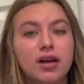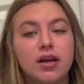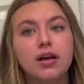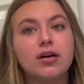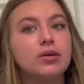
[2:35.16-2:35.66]

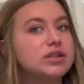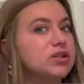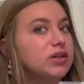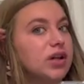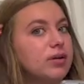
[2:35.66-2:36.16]
hair was still
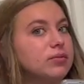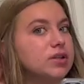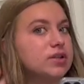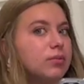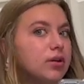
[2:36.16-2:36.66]
damp
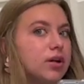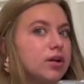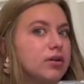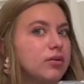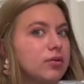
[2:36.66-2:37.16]
this
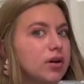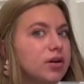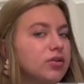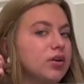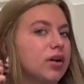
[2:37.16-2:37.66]
morning when I
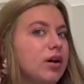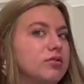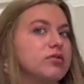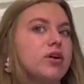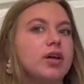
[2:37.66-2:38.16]
took it out.
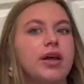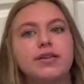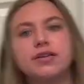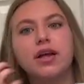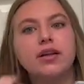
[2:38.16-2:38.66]
So I
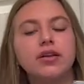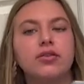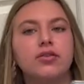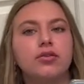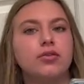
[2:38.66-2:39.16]
guess I need
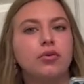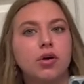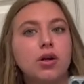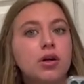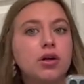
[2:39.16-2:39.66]
to
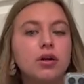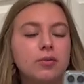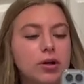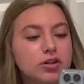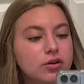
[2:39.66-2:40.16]

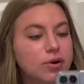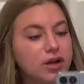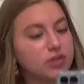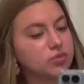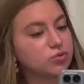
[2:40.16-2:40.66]
make sure my
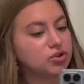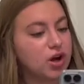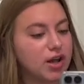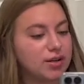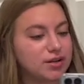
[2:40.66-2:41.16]
hair is more
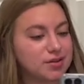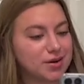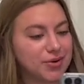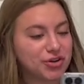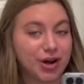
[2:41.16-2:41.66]
dry the next
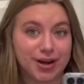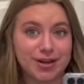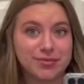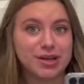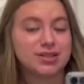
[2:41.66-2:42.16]
time I try it,
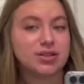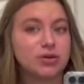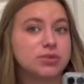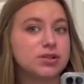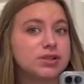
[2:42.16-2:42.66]
because there was
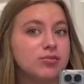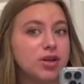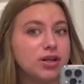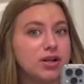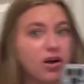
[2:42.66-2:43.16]
some like
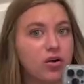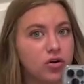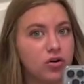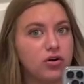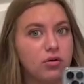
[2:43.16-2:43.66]
curl
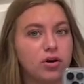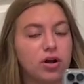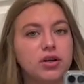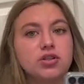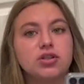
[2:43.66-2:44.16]
going on. It
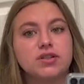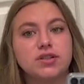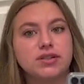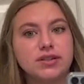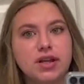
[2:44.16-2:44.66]
just didn't
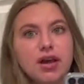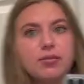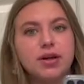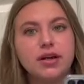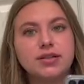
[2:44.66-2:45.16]
stay
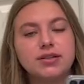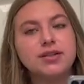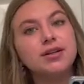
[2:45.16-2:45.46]
because